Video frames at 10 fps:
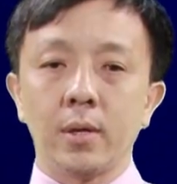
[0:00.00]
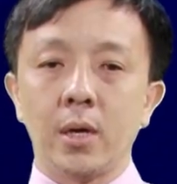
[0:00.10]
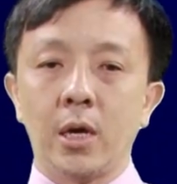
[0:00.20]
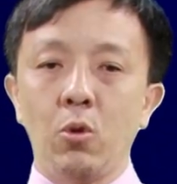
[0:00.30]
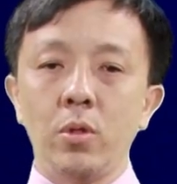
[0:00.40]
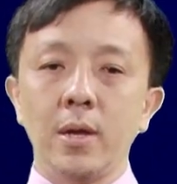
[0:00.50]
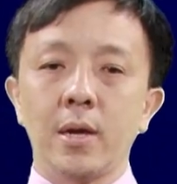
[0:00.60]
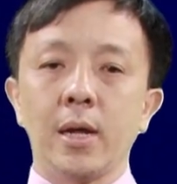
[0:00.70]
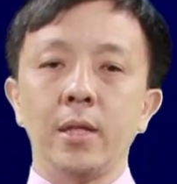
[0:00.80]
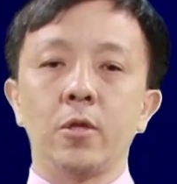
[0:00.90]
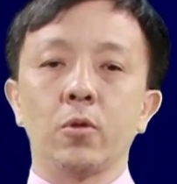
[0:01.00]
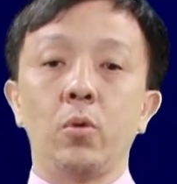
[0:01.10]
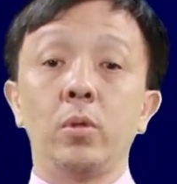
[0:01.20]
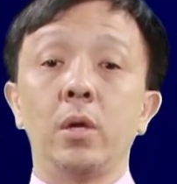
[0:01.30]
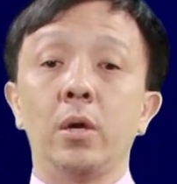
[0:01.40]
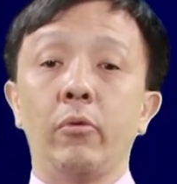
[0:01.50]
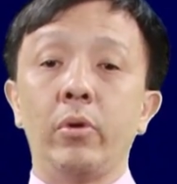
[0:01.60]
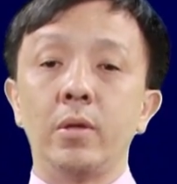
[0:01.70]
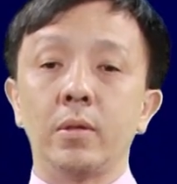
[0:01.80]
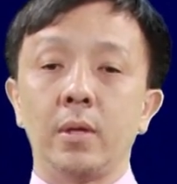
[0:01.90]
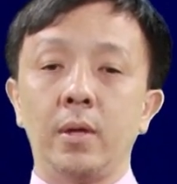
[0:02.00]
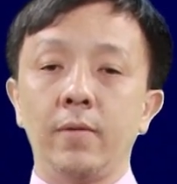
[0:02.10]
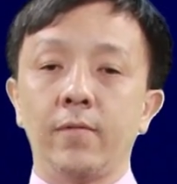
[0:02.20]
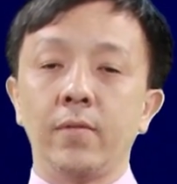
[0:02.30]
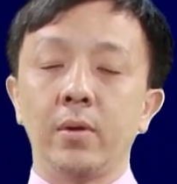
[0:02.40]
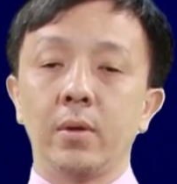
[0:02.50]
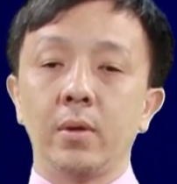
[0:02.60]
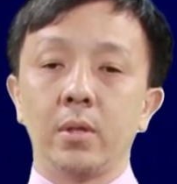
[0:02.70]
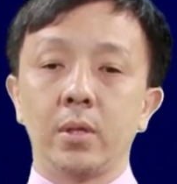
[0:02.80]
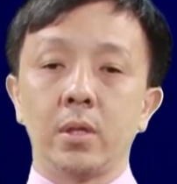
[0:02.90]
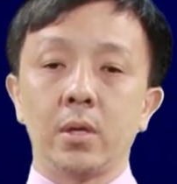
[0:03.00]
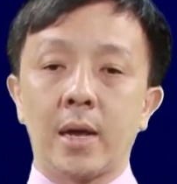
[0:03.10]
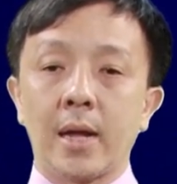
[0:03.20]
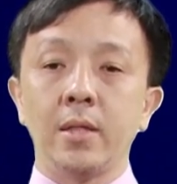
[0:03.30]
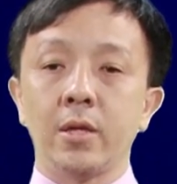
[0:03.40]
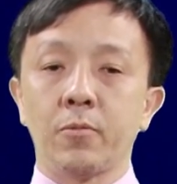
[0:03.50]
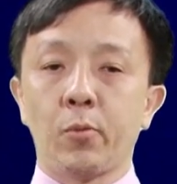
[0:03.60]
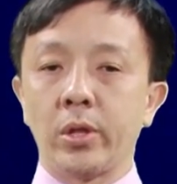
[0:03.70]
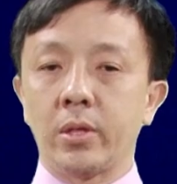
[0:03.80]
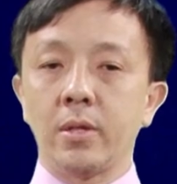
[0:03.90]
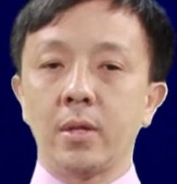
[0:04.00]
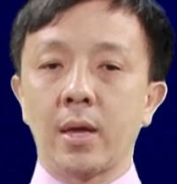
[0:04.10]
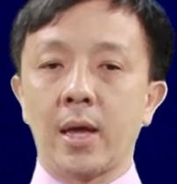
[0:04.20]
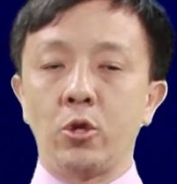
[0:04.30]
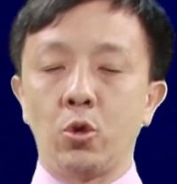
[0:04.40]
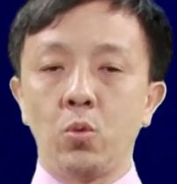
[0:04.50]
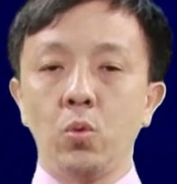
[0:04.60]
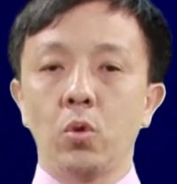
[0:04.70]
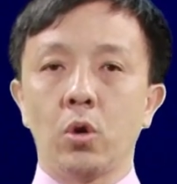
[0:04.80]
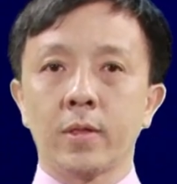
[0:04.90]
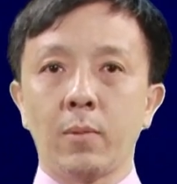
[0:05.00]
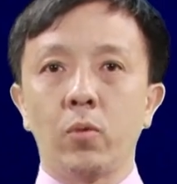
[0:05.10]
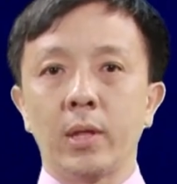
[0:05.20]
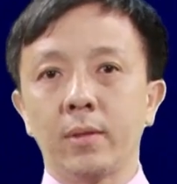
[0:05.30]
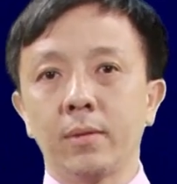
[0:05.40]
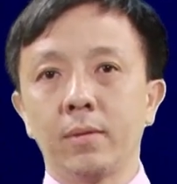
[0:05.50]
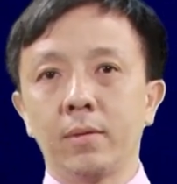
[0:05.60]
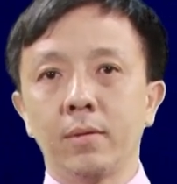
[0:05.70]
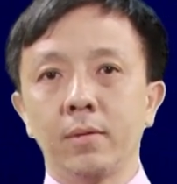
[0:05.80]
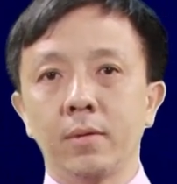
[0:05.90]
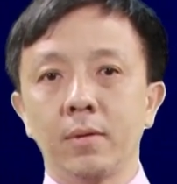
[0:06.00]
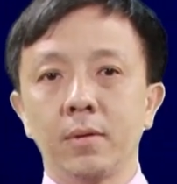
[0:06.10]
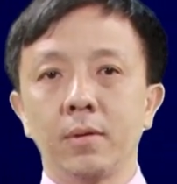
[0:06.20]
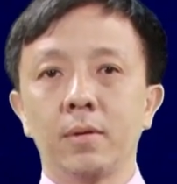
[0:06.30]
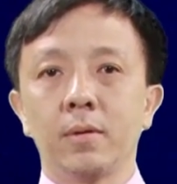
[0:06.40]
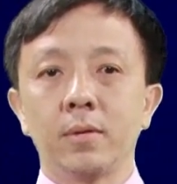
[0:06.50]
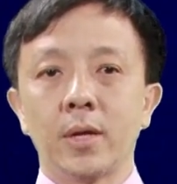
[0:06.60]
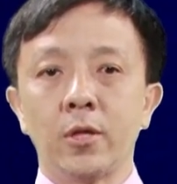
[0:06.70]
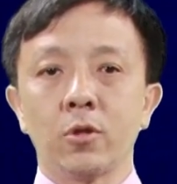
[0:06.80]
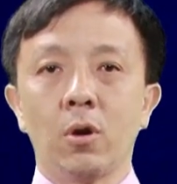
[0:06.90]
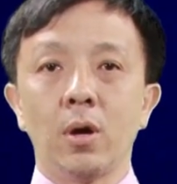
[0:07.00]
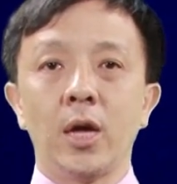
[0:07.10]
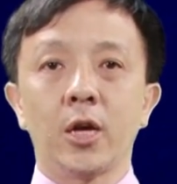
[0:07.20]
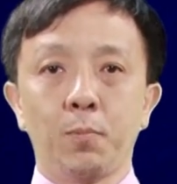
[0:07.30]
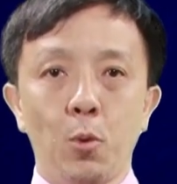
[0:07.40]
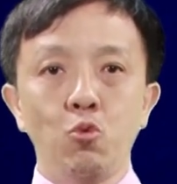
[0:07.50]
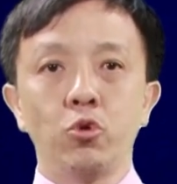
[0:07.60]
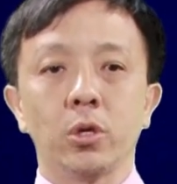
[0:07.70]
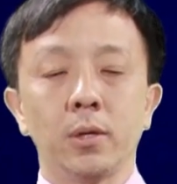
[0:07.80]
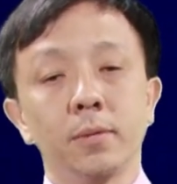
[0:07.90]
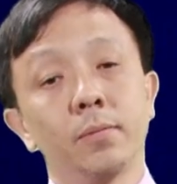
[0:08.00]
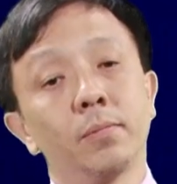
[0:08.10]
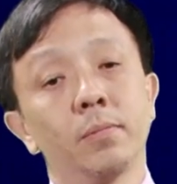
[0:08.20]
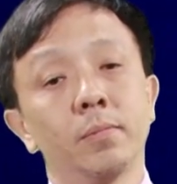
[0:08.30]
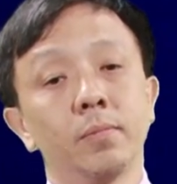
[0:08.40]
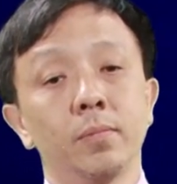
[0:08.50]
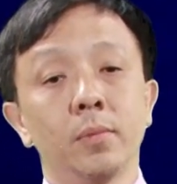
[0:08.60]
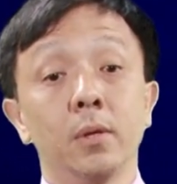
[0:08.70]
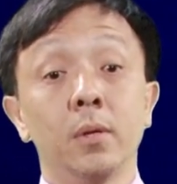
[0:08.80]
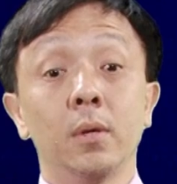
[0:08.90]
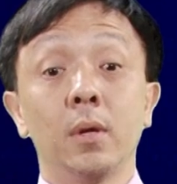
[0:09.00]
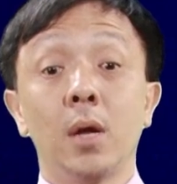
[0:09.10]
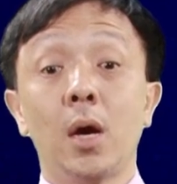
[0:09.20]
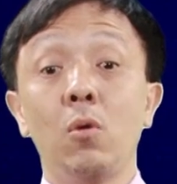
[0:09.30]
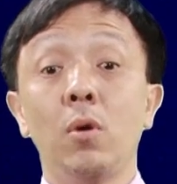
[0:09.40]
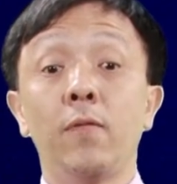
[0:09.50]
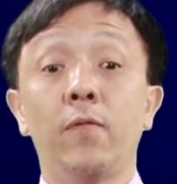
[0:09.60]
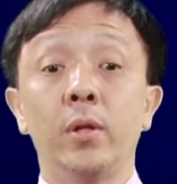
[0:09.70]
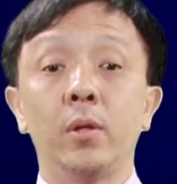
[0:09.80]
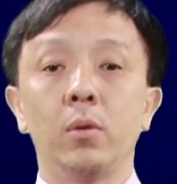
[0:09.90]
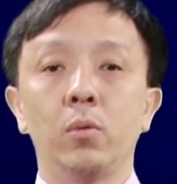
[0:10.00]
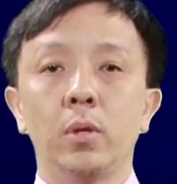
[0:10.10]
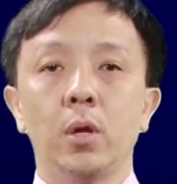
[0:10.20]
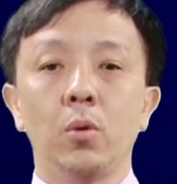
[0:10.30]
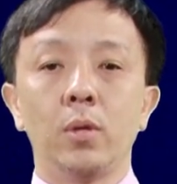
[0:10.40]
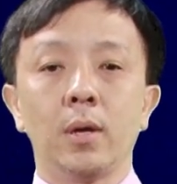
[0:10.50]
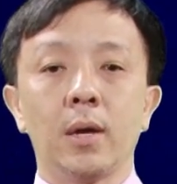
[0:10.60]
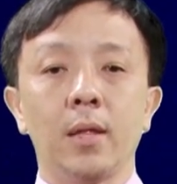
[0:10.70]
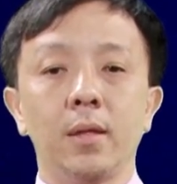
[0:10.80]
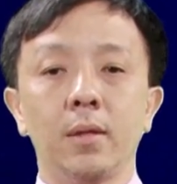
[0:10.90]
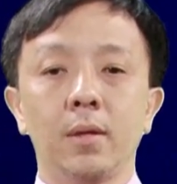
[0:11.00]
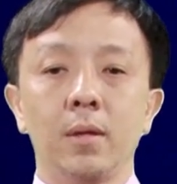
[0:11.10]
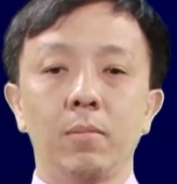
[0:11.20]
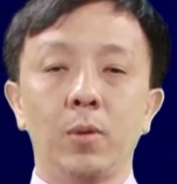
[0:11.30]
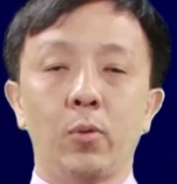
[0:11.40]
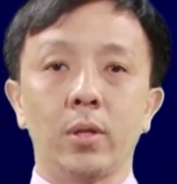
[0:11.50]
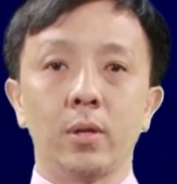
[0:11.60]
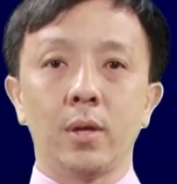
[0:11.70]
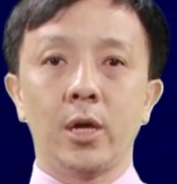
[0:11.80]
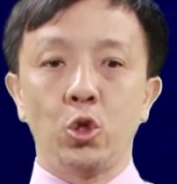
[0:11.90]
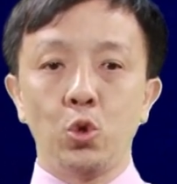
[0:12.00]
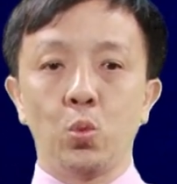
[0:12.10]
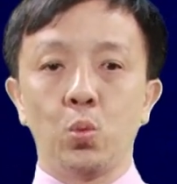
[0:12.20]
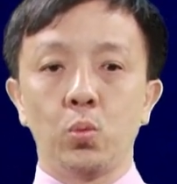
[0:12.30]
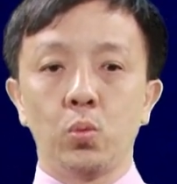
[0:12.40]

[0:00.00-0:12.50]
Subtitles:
A loaded gun is only a risk if the gun is pointed at you or someone. That is called exposure. How often would a loaded gun be pointed at you?